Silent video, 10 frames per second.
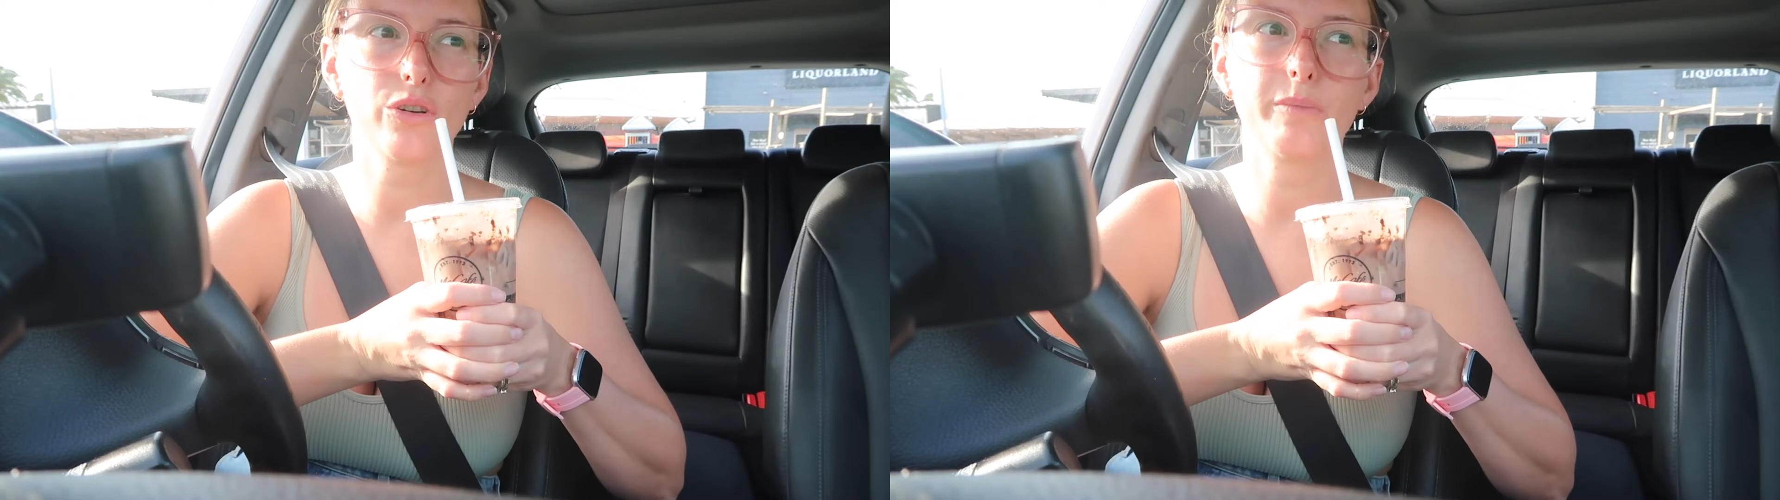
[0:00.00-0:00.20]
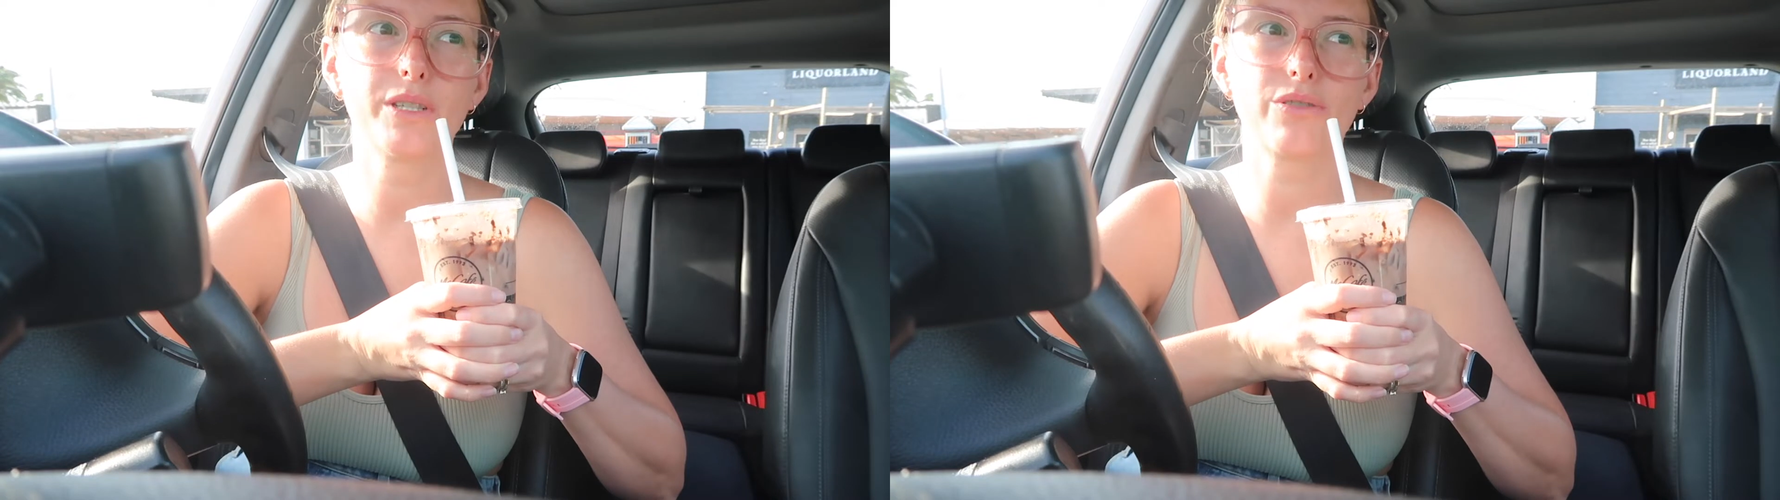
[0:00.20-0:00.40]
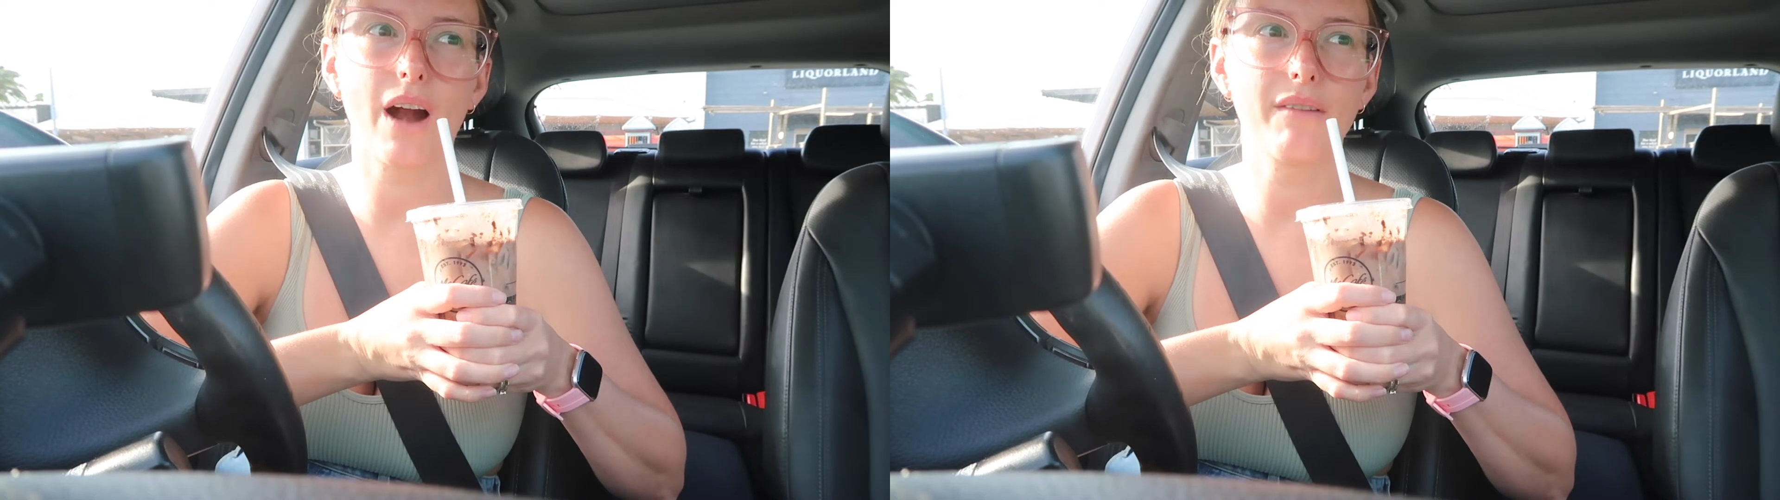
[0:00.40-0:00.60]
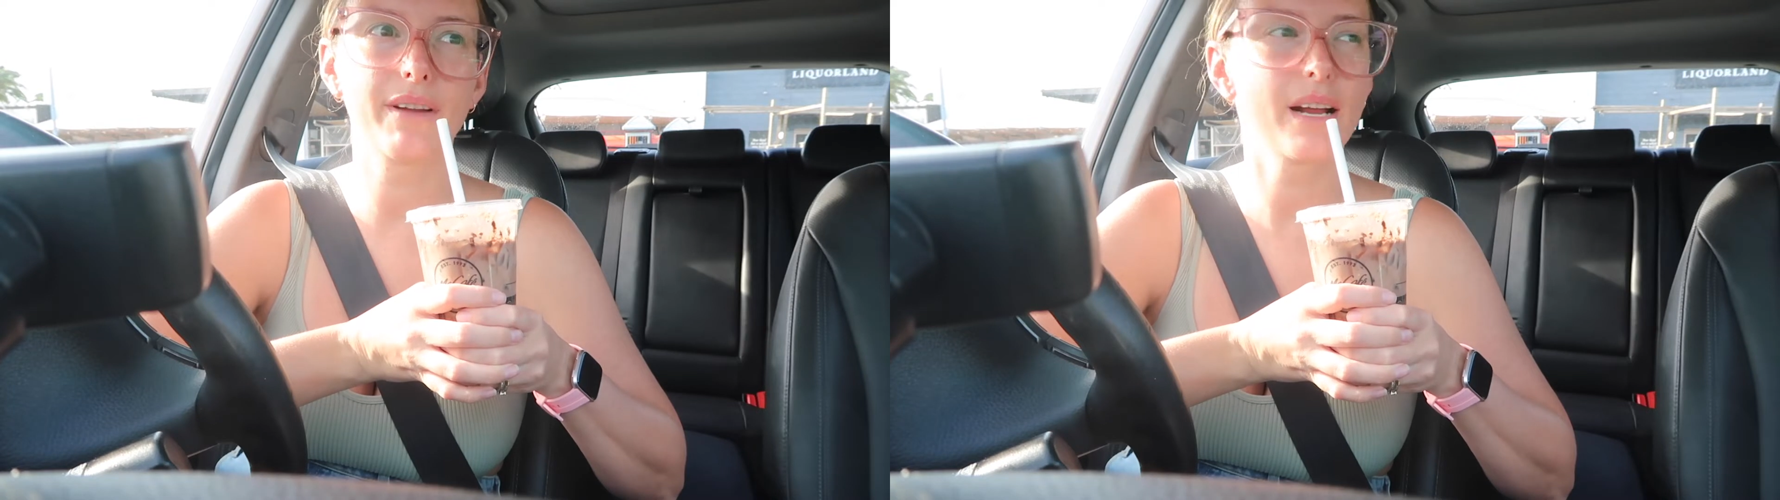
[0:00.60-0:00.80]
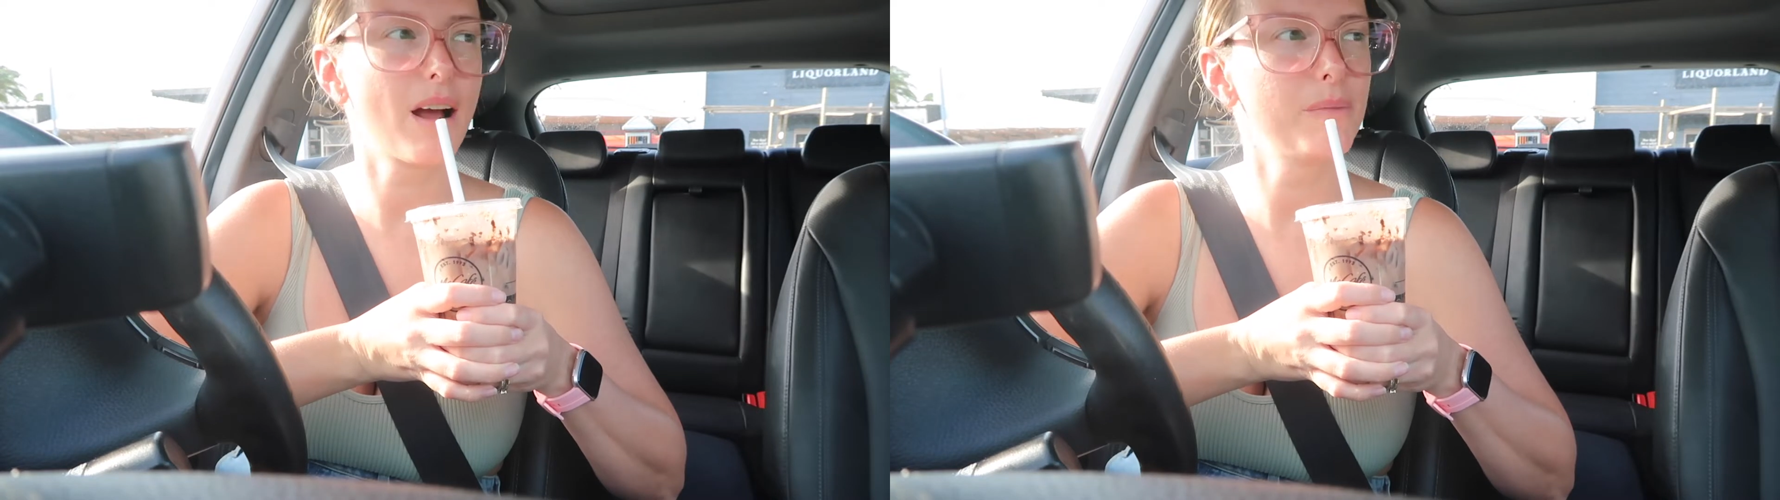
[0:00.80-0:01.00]
Uber
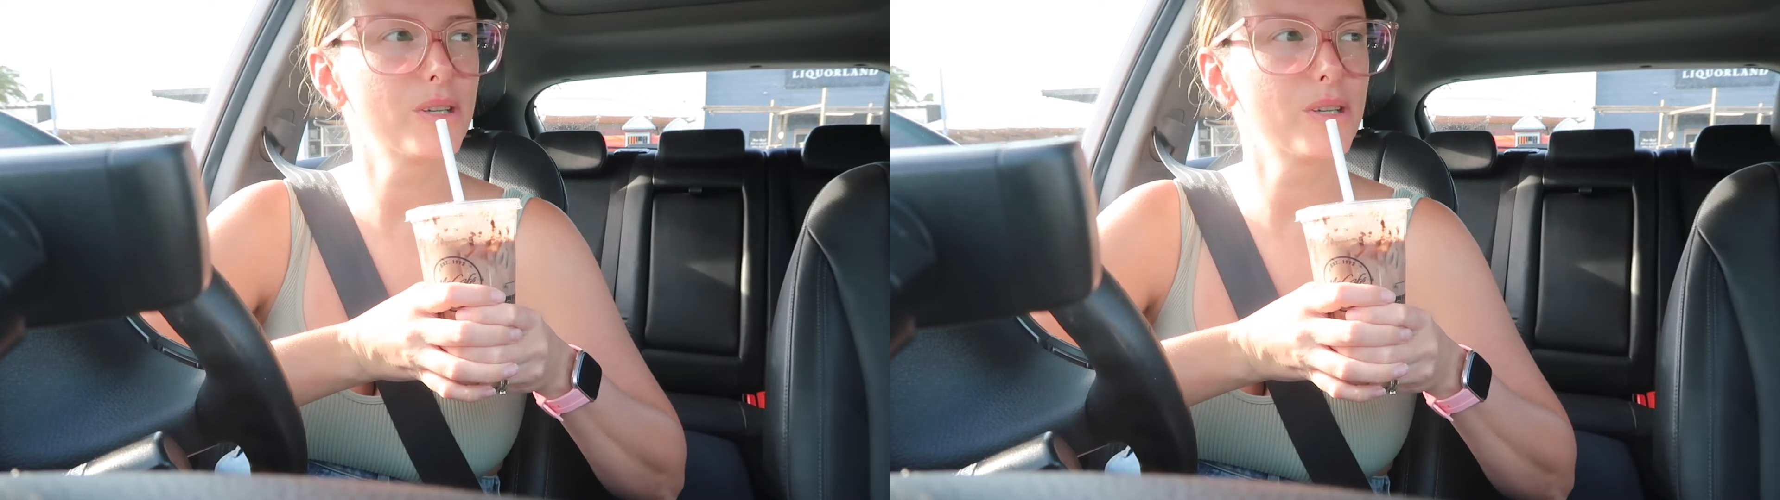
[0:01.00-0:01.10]
driving. I'm